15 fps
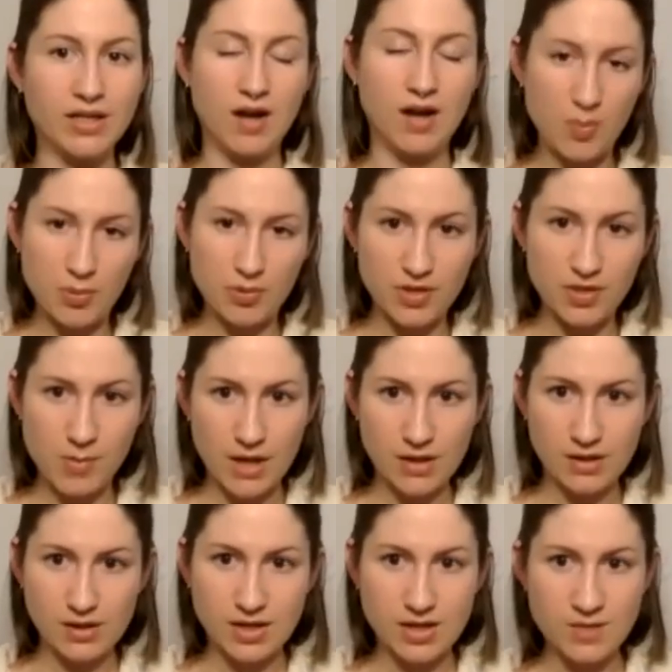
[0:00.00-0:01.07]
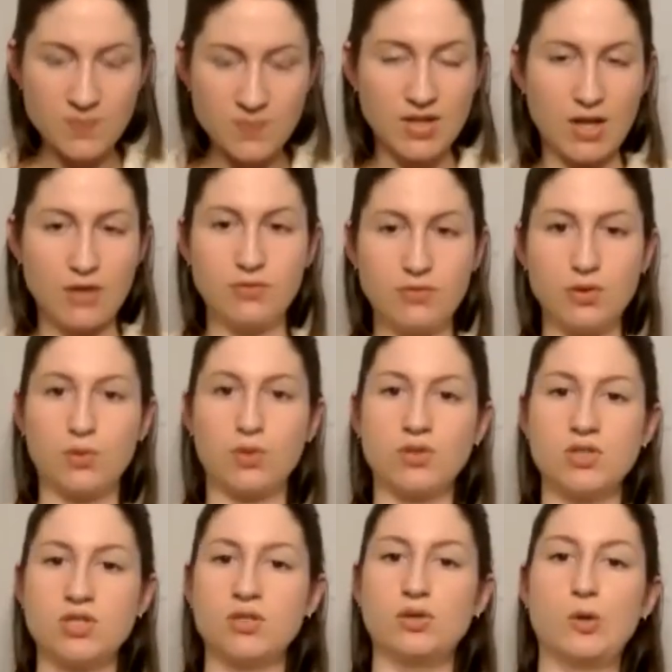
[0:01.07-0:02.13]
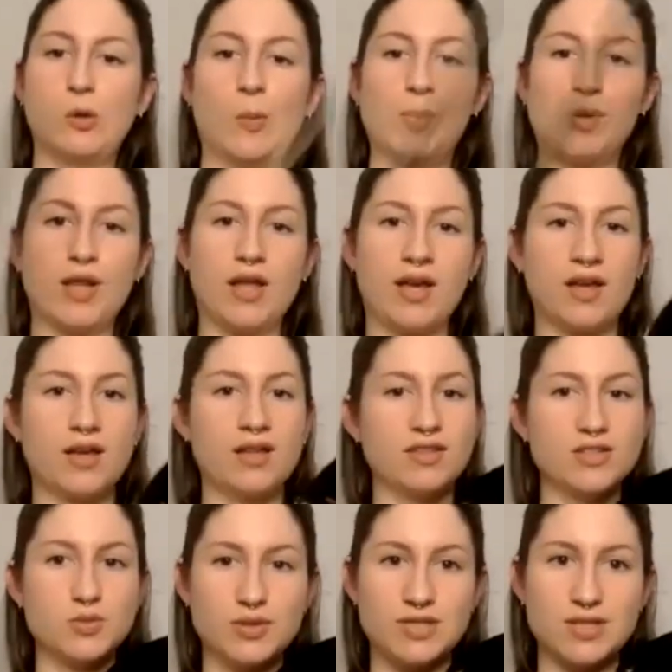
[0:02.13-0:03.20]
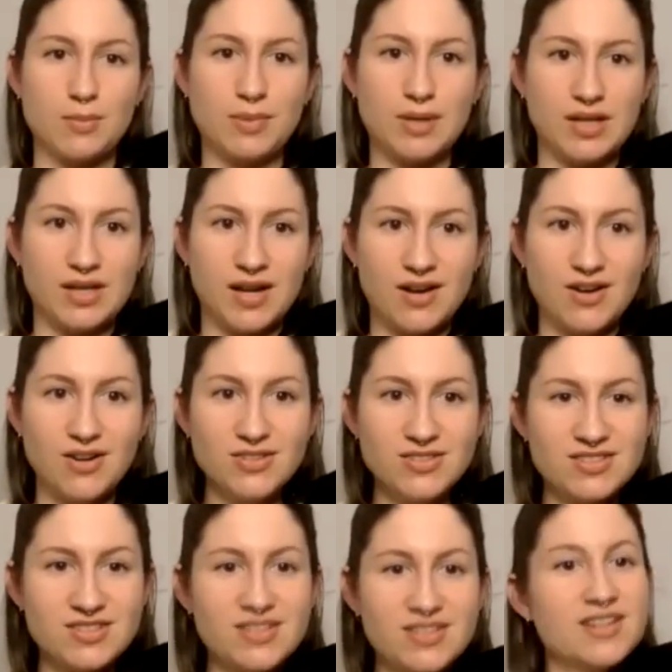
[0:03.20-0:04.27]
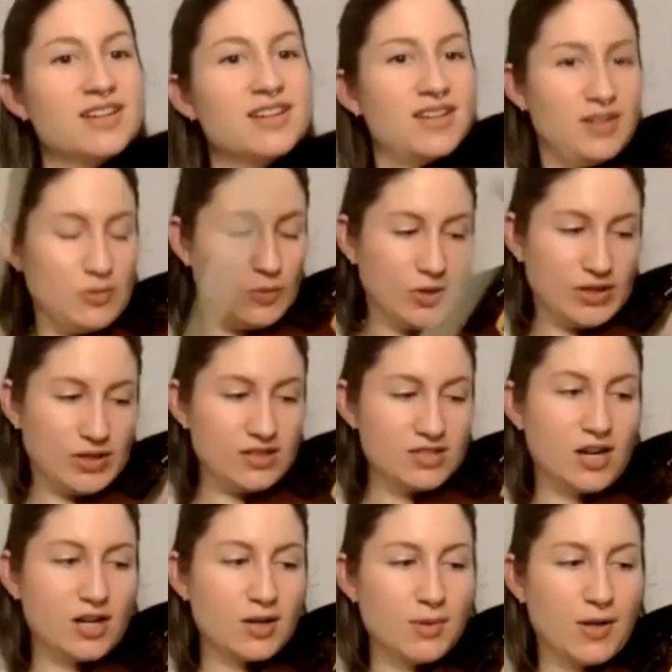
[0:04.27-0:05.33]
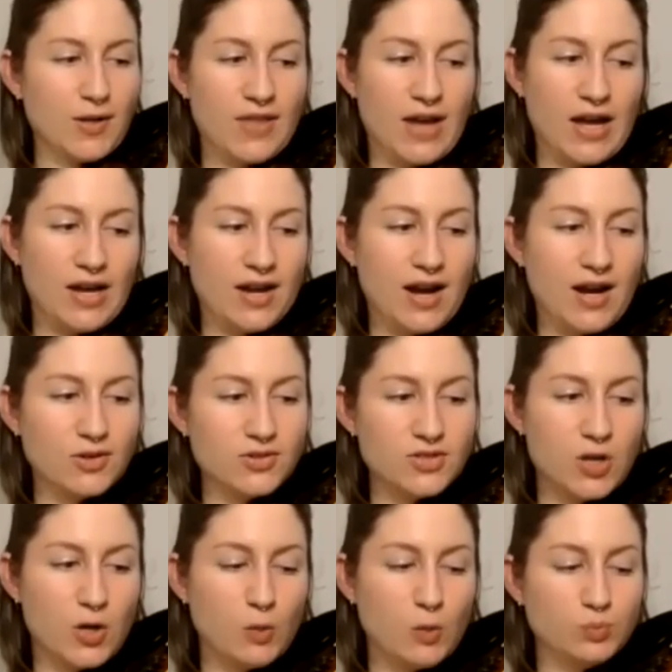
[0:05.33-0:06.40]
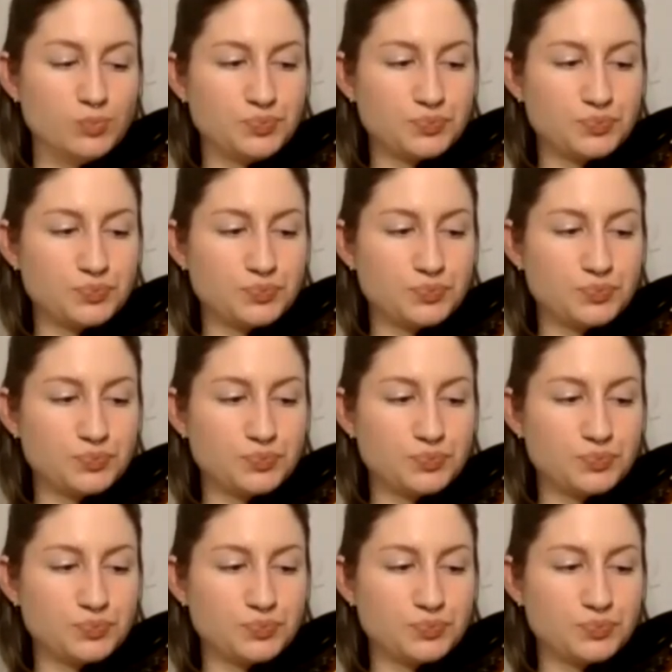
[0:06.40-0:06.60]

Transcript: up the melody, if you were to play this with somebody else, we're gonna talk about that now. So